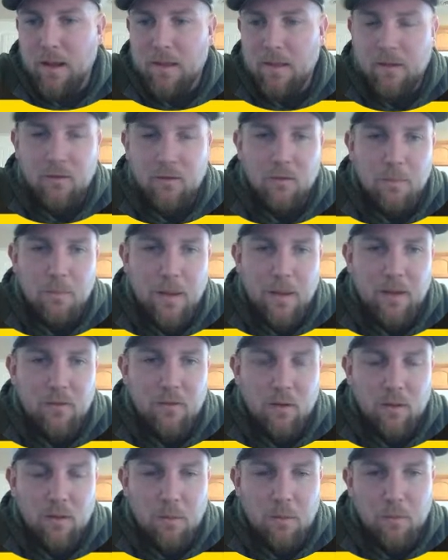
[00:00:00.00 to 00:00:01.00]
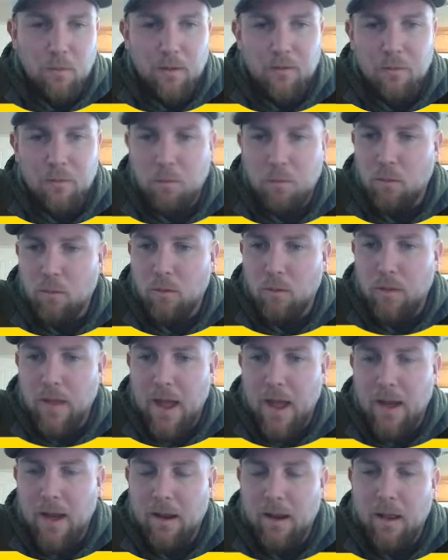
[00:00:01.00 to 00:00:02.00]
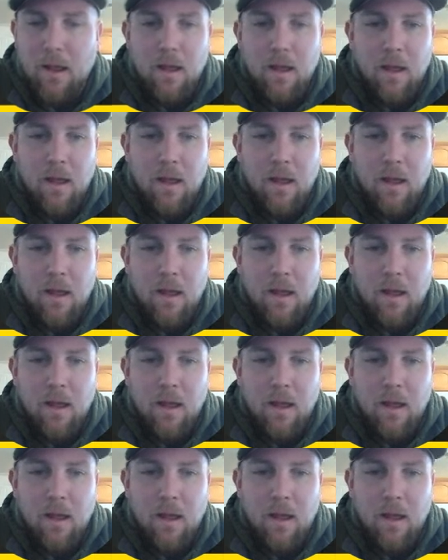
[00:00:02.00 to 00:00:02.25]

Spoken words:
And this is based on the principle that